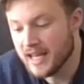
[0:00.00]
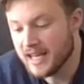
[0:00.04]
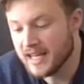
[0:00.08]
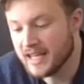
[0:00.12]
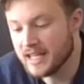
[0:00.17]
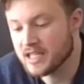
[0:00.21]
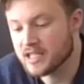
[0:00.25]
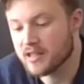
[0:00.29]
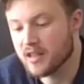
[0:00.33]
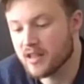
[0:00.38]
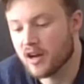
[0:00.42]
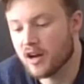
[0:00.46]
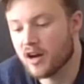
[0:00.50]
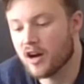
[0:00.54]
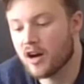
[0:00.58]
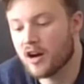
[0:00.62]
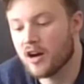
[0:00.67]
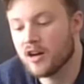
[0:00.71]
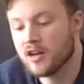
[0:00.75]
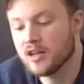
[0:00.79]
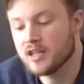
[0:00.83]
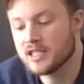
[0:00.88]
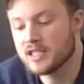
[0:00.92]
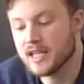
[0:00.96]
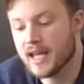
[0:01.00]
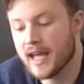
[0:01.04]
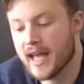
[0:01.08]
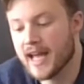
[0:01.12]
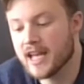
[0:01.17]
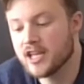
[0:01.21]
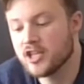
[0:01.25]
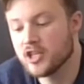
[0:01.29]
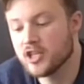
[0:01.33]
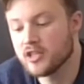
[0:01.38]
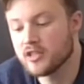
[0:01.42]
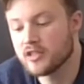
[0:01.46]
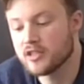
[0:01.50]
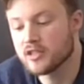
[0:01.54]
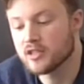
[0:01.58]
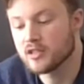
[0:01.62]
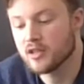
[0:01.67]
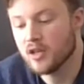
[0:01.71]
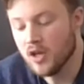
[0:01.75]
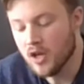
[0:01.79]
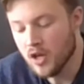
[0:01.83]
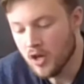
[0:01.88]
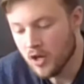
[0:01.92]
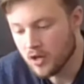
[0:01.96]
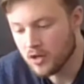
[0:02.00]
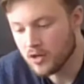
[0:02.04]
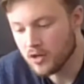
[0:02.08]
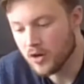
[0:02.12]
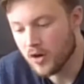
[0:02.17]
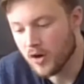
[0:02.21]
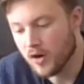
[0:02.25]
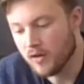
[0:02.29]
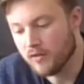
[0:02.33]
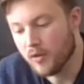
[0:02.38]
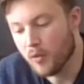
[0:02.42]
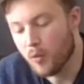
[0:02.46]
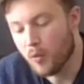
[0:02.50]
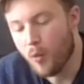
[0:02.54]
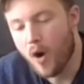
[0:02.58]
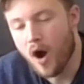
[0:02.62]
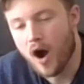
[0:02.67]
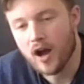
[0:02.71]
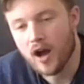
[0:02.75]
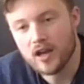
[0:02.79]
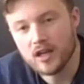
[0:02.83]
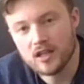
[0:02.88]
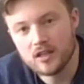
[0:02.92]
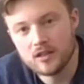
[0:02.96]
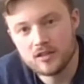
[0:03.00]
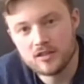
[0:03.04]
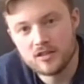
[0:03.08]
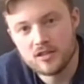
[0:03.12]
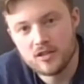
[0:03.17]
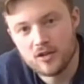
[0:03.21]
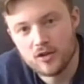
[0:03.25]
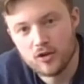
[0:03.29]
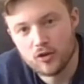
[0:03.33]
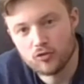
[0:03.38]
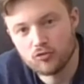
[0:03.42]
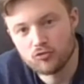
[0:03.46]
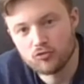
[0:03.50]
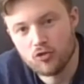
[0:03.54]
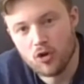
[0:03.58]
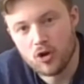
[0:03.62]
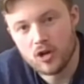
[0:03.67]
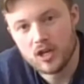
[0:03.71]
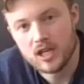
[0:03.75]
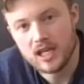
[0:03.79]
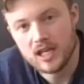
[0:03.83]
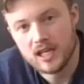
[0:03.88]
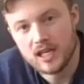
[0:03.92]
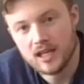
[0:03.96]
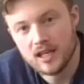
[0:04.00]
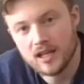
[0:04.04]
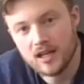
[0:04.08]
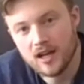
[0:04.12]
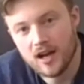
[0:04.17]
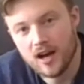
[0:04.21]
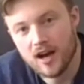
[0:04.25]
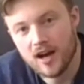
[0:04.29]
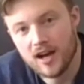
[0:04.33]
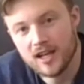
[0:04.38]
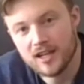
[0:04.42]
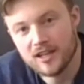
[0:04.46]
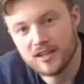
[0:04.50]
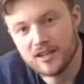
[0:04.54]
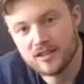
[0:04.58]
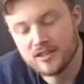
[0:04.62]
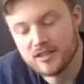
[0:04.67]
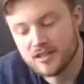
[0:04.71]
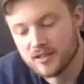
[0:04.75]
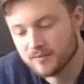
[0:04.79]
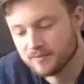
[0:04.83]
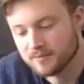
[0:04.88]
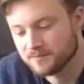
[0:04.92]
into the hard edges of a wild, rocky island.